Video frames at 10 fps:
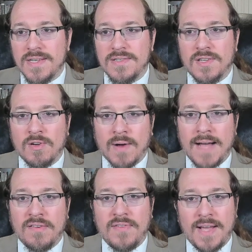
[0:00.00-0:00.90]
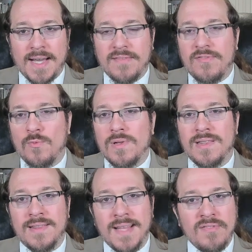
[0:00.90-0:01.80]
us the graph of f
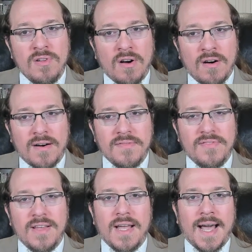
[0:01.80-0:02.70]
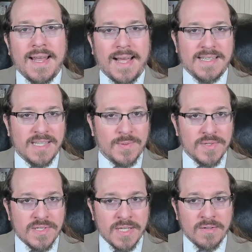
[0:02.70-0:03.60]
will level off at x
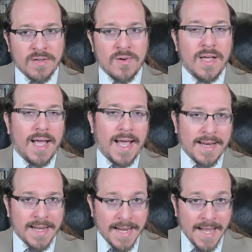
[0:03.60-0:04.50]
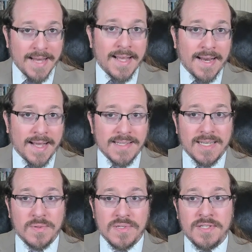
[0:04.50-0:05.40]
equals 0 and again at x
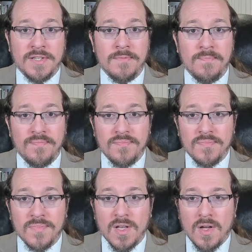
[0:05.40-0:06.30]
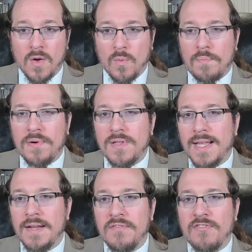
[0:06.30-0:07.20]
equals 2. We'll put
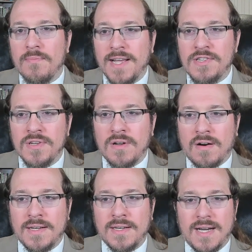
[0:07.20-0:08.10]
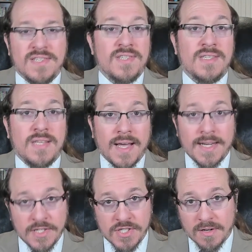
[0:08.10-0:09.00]
that information on a
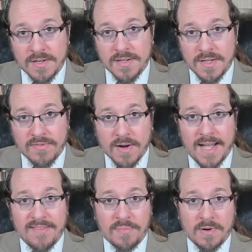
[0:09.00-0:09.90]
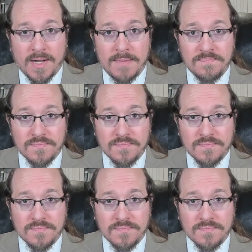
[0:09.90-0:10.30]
sign chart for f prime.